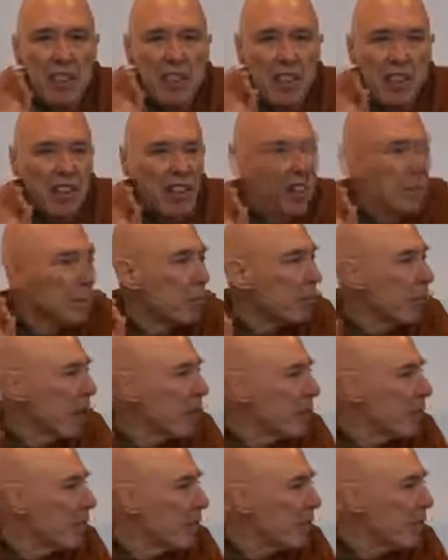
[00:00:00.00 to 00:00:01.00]
his
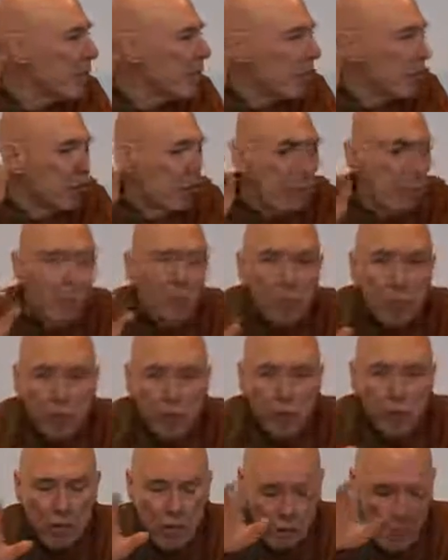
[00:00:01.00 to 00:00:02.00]
brother monk
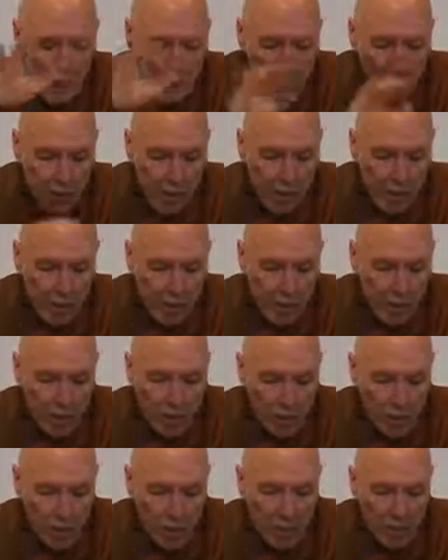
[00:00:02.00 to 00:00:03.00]
reproves him for his
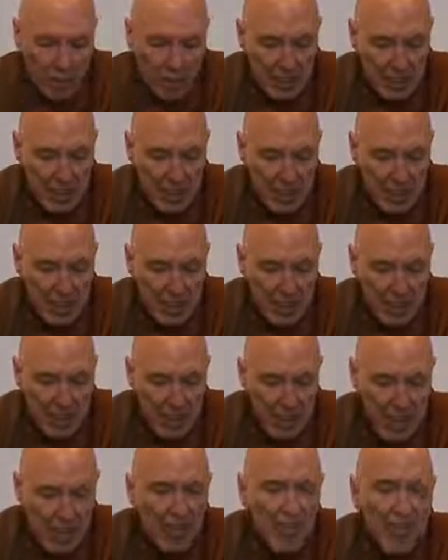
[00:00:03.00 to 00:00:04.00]
faults,
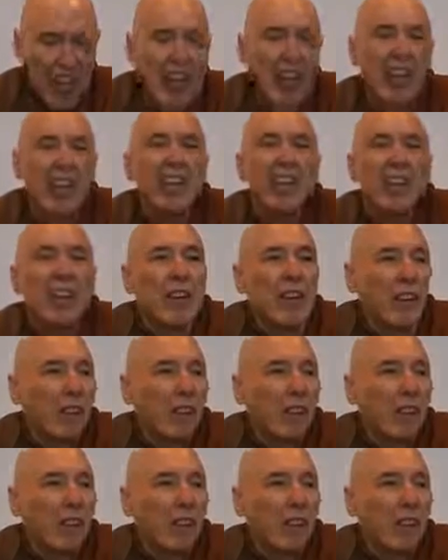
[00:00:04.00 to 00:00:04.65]
then he